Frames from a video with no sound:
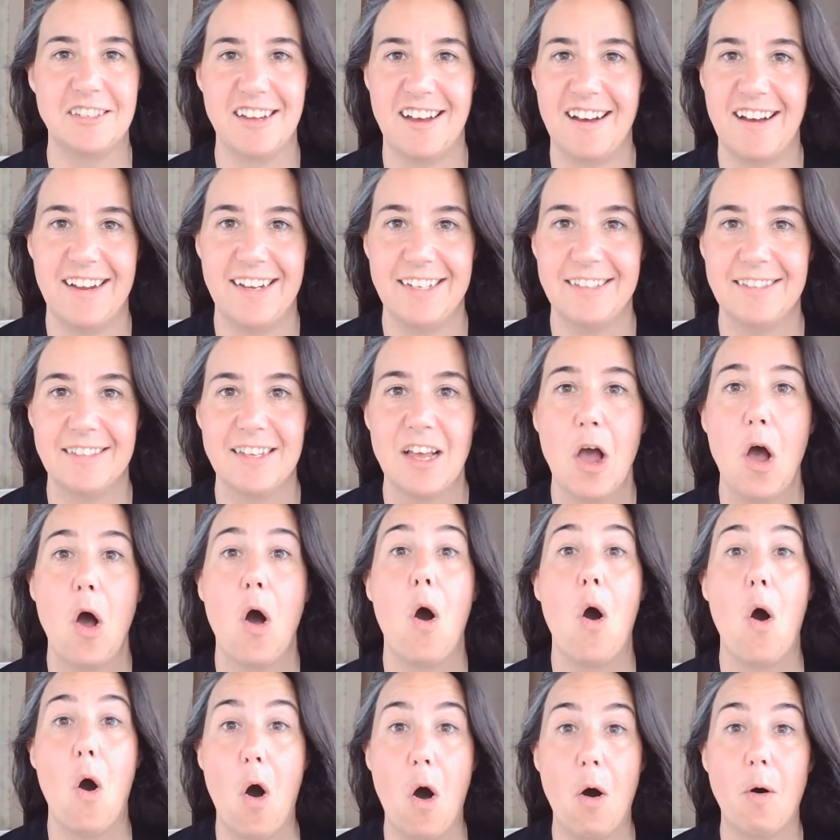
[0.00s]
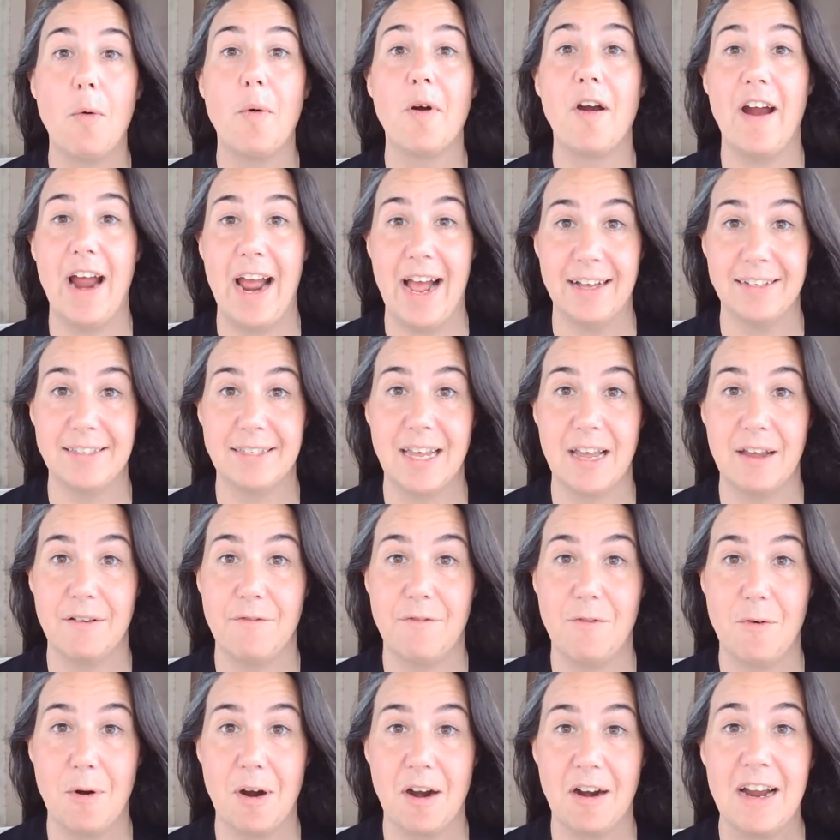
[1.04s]
sides. All we're asking
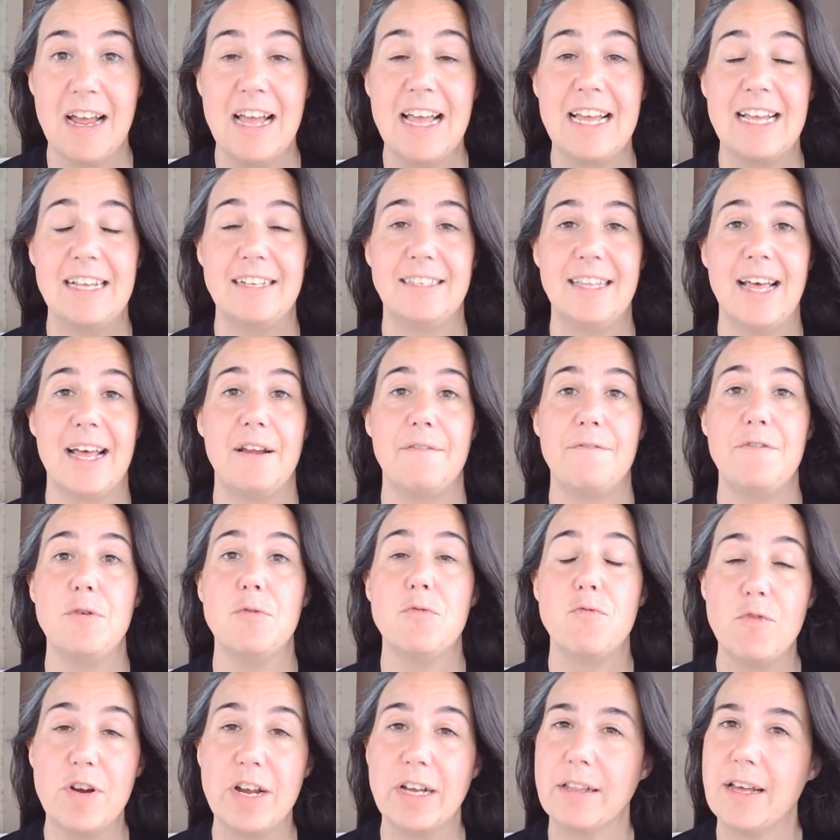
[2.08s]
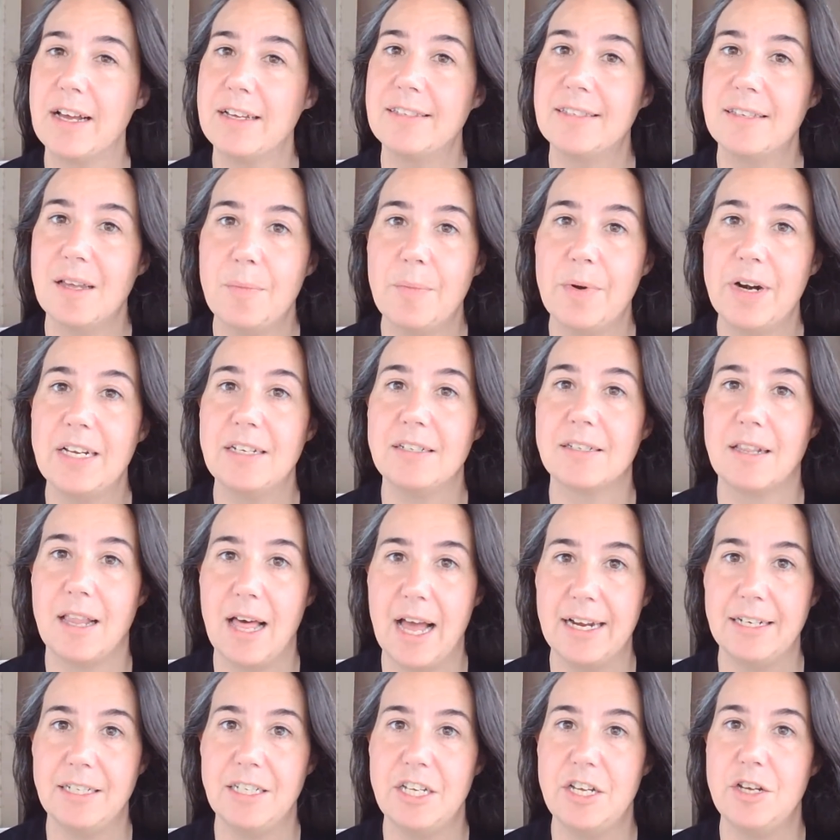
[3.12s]
for is that if you realize somebody's
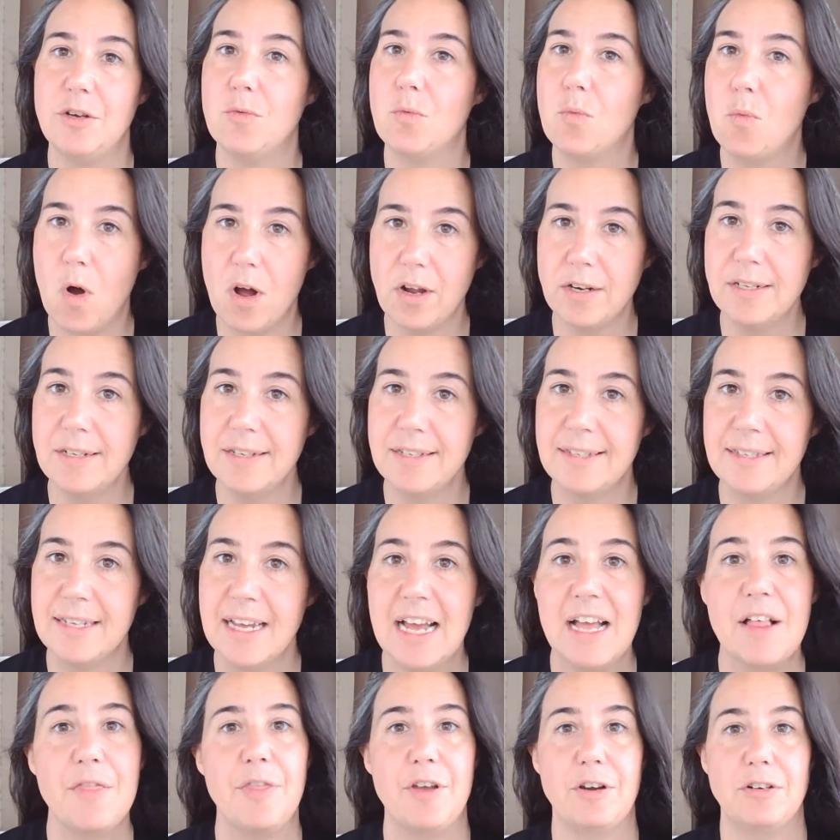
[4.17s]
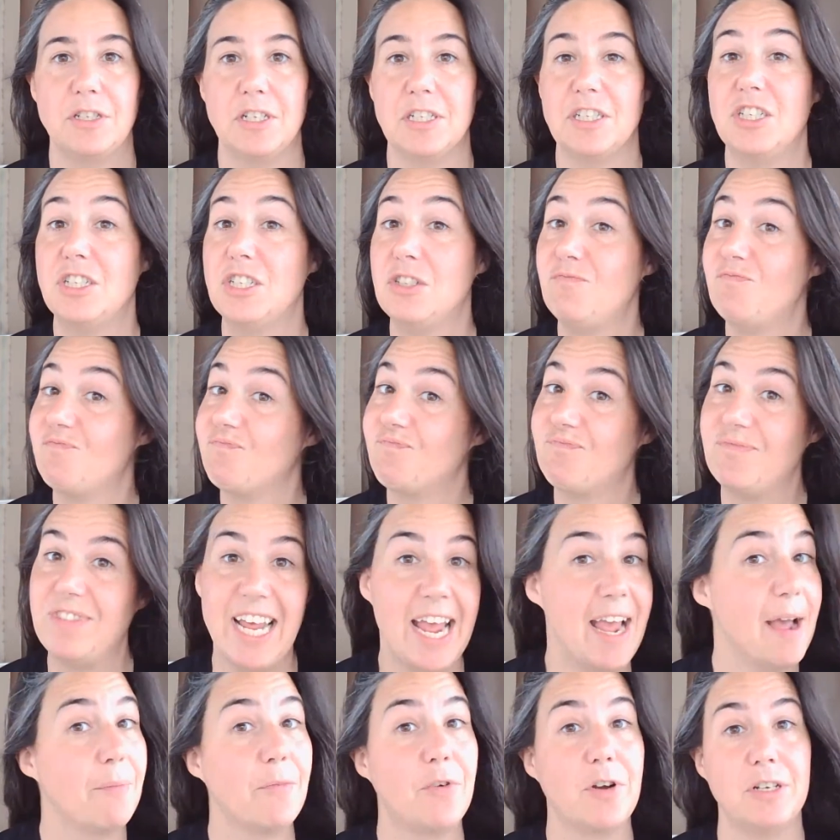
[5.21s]
lied to you once, there's a
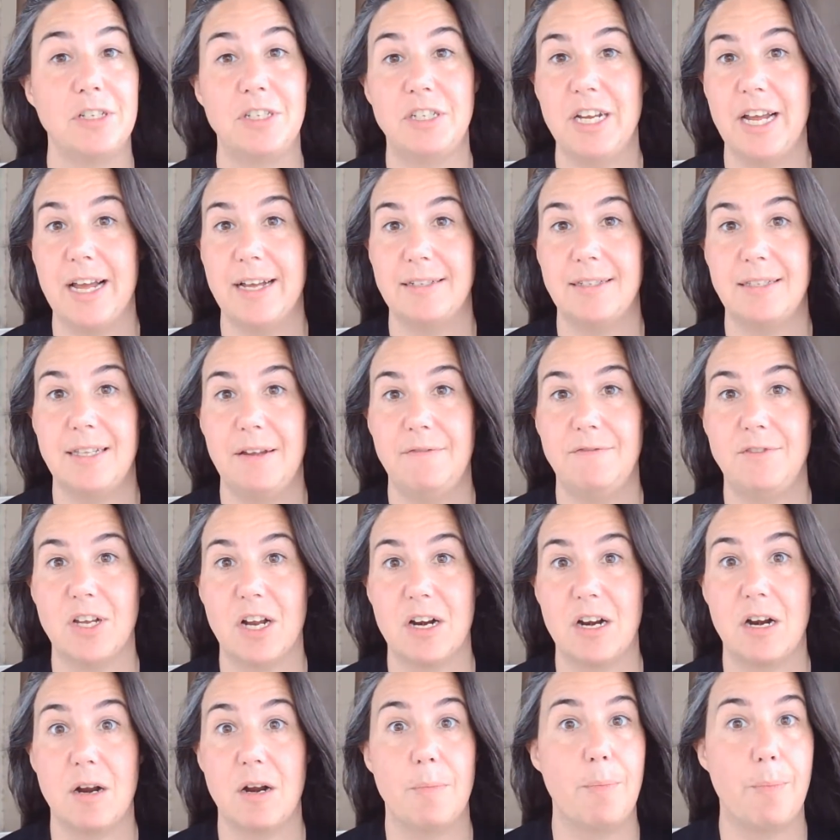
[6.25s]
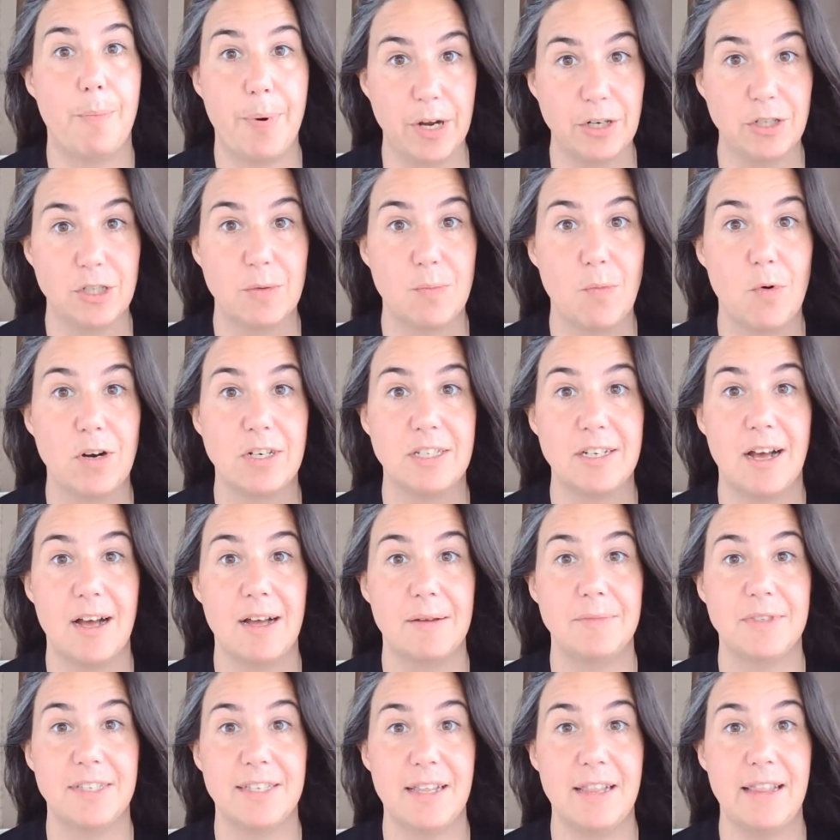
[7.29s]
damn good chance they've done it a bunch more
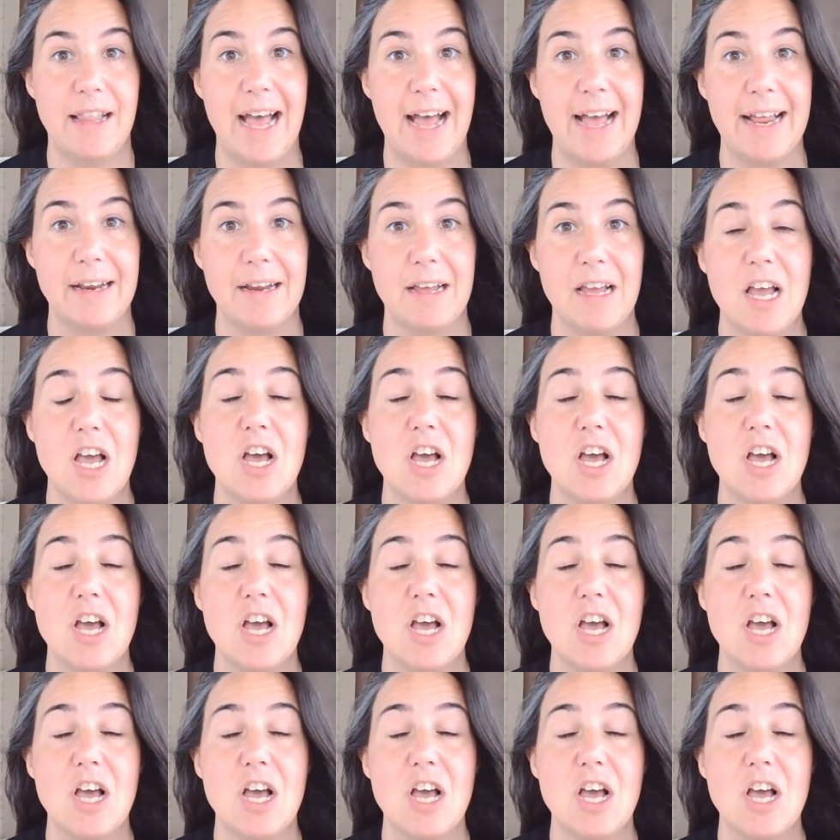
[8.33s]
times than that.